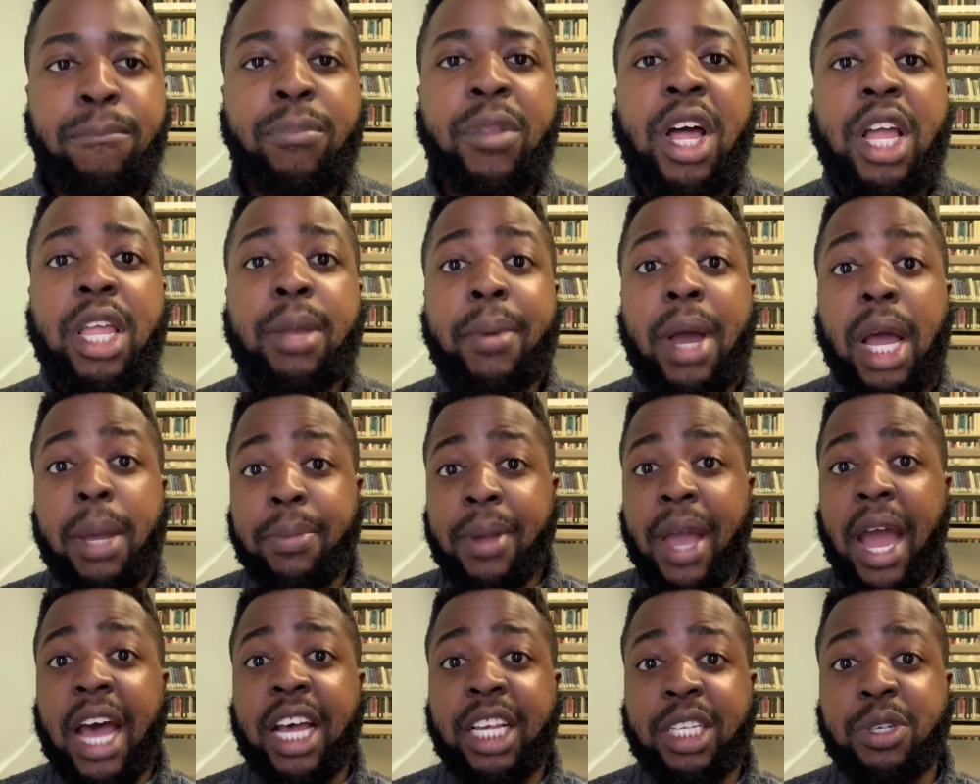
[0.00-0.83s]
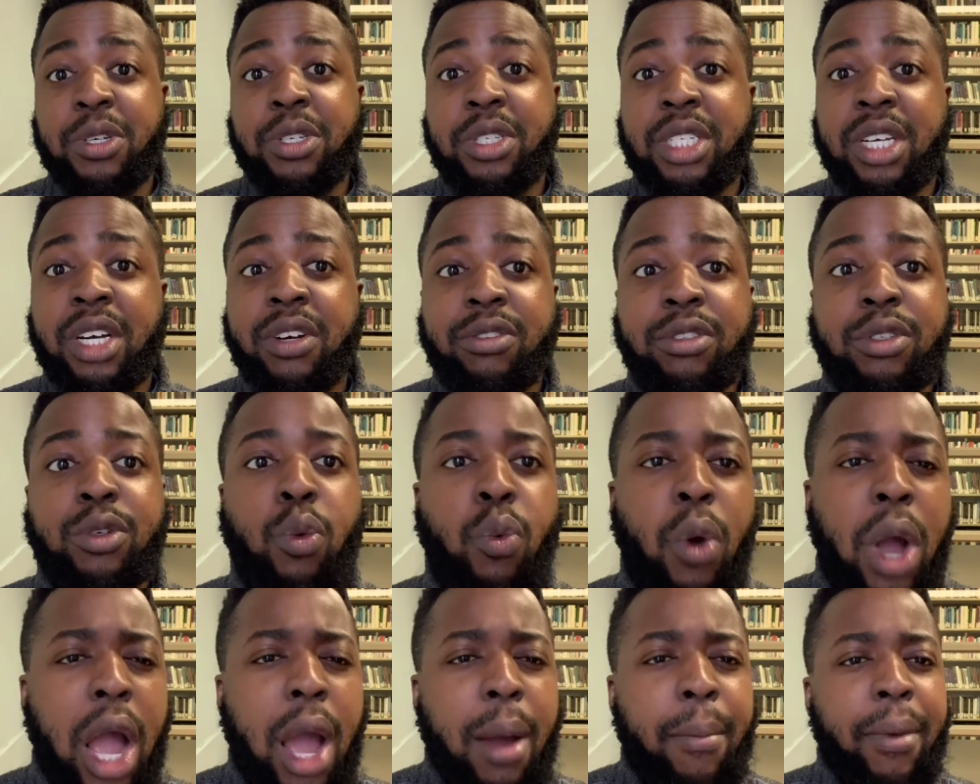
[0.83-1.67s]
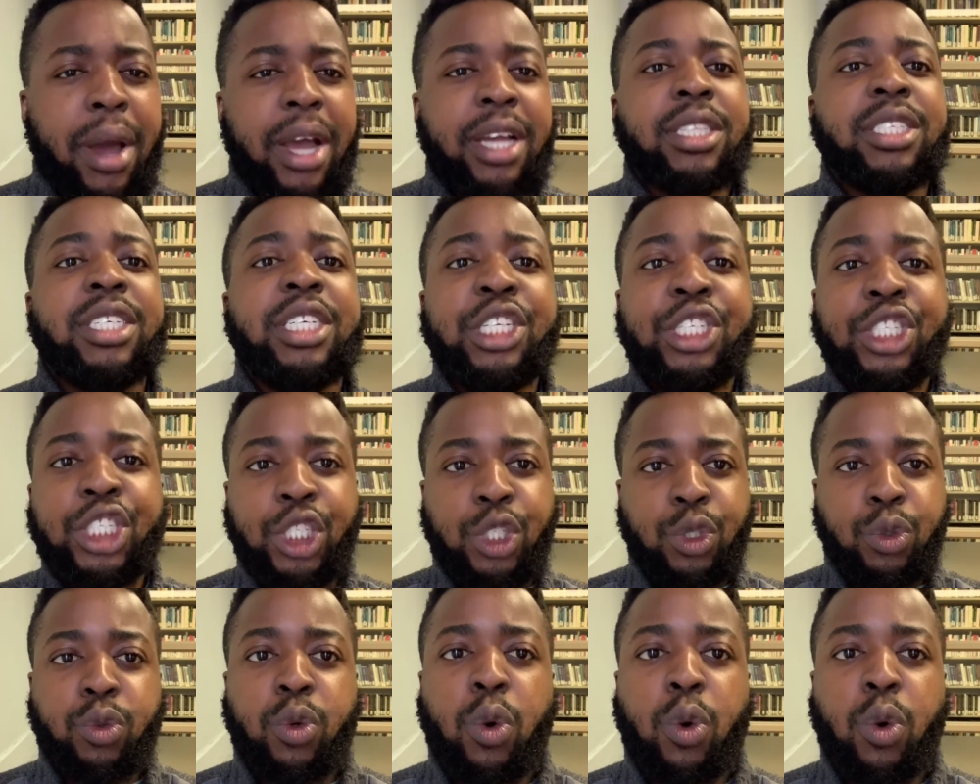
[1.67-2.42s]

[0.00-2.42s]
And you might be asking yourself, so why am I teaching you?